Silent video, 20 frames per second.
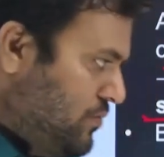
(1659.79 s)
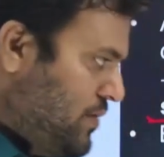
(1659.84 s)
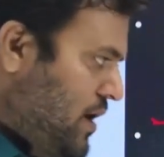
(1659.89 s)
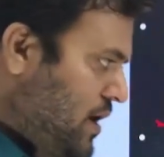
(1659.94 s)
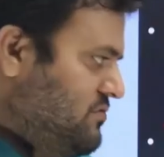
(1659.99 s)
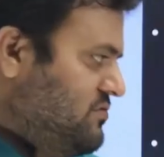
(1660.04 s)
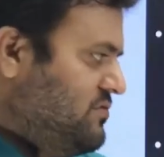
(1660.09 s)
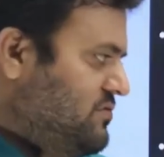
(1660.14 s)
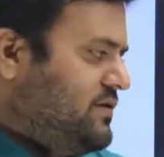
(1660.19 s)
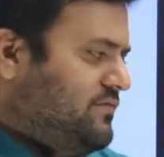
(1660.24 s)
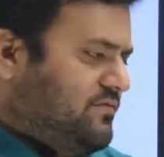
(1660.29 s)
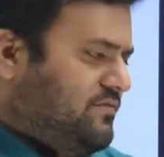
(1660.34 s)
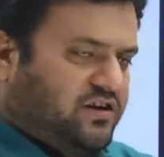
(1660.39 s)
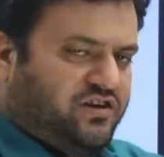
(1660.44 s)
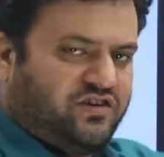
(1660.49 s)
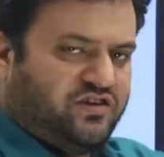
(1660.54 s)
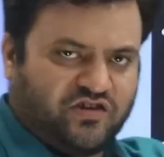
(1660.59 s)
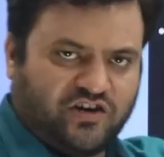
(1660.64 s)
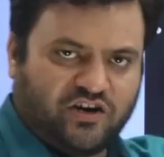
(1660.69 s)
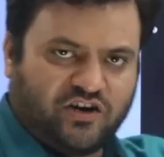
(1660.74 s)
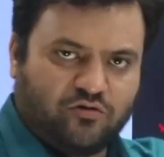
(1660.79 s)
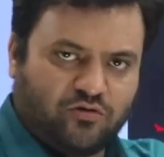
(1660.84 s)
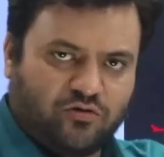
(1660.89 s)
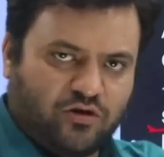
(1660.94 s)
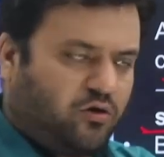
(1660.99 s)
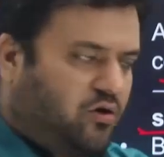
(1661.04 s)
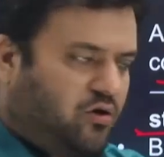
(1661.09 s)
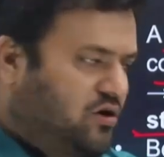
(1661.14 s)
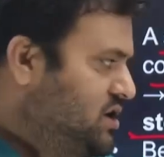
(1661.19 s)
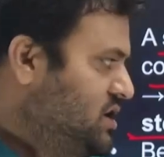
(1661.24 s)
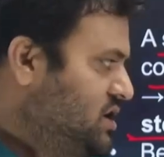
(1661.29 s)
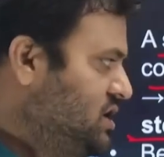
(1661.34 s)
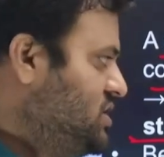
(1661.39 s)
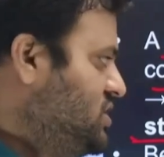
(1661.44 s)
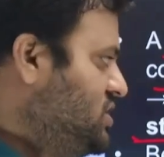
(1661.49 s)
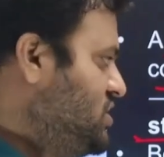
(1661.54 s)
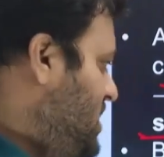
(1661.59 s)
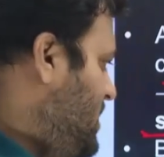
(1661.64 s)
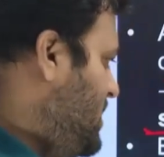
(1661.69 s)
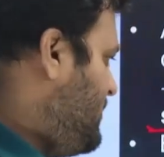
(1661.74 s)
However, we'll restrict to the continental
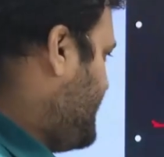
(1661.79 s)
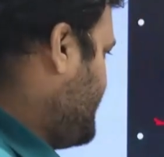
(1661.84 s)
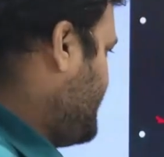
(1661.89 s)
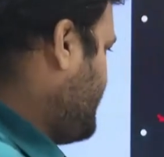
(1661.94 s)
shelf as of